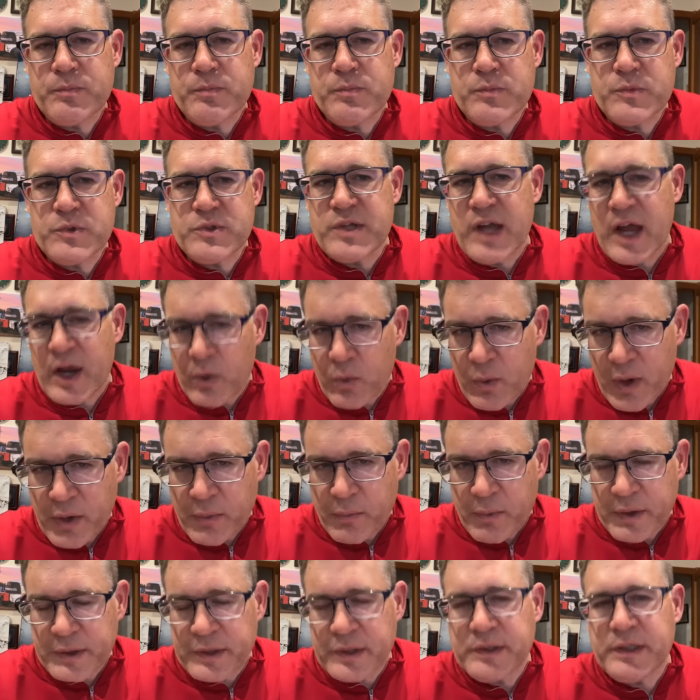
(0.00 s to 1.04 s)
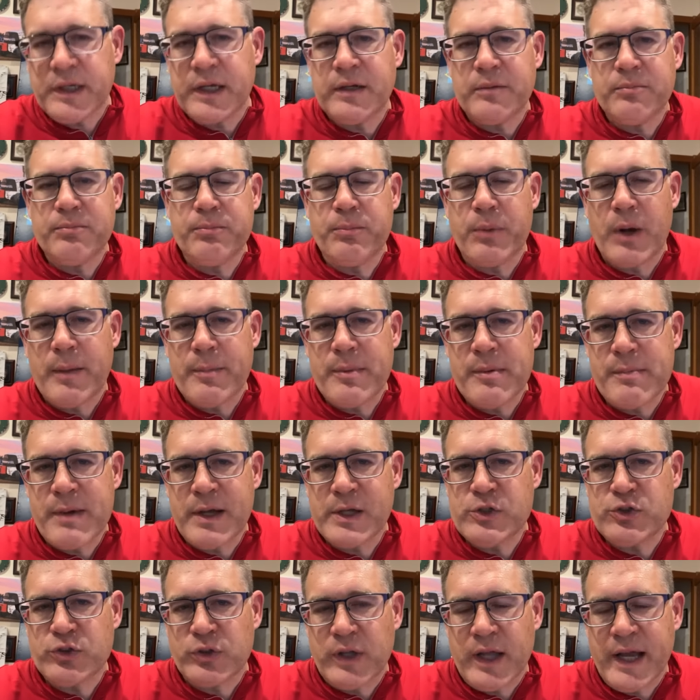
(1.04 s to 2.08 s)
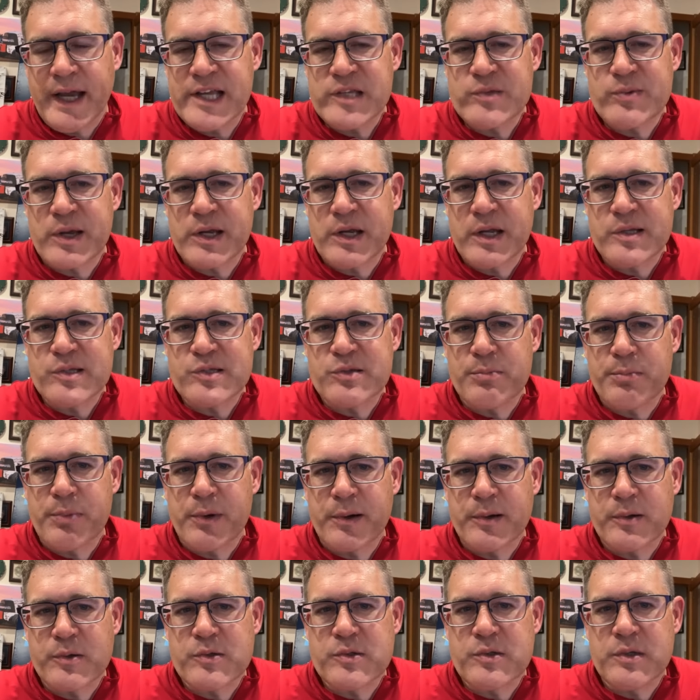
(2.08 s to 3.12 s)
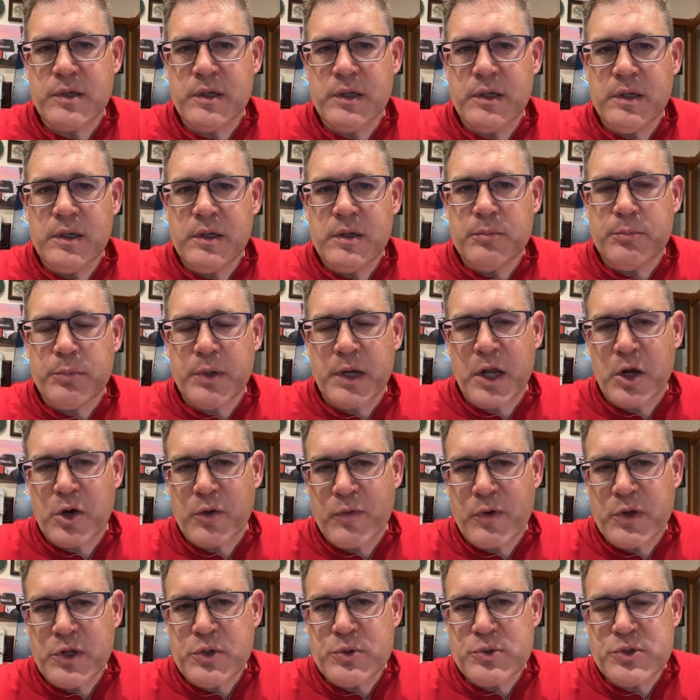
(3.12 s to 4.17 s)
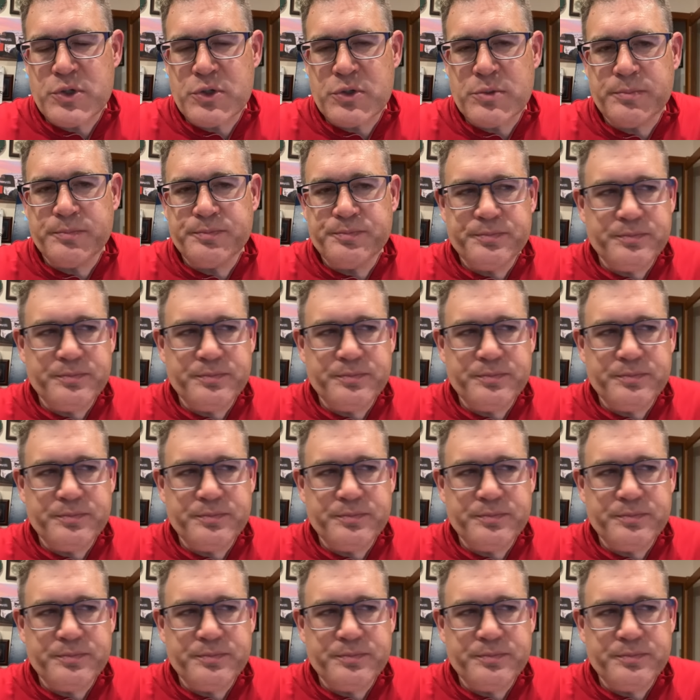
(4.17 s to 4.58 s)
It's not quite running yet. Probably by July, he's waiting on some parts. But head over to YouTube